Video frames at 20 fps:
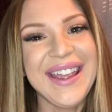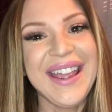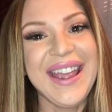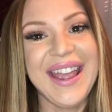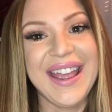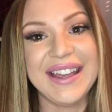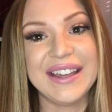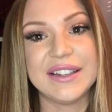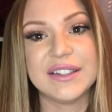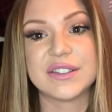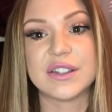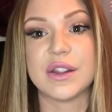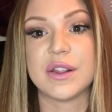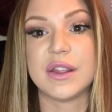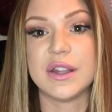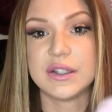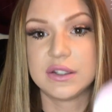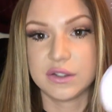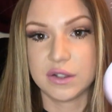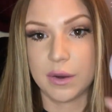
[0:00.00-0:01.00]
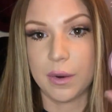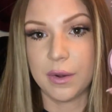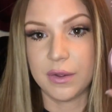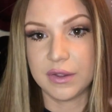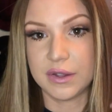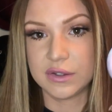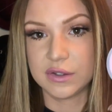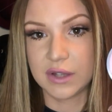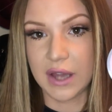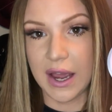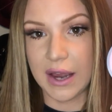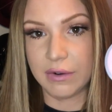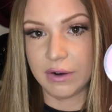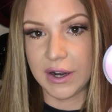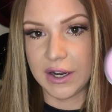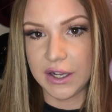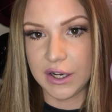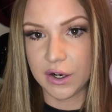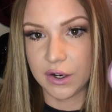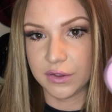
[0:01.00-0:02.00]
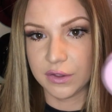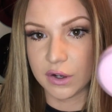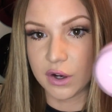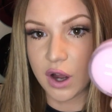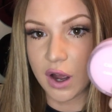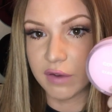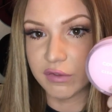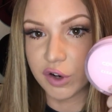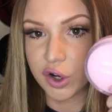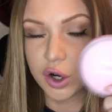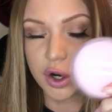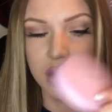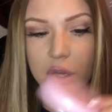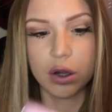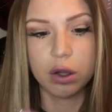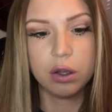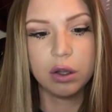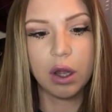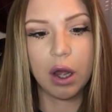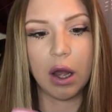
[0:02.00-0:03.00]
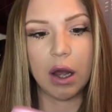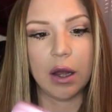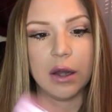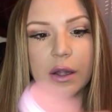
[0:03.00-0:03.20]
is this guy right here, the CoverGirl